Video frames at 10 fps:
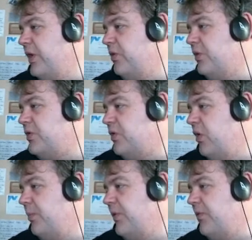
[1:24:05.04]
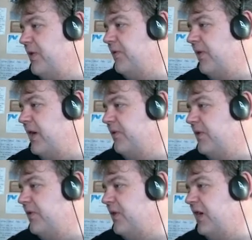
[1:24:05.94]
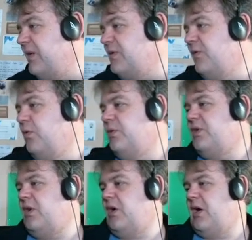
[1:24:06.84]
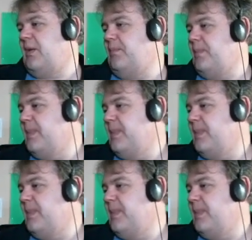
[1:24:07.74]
are your top 3 favourite video games of all time?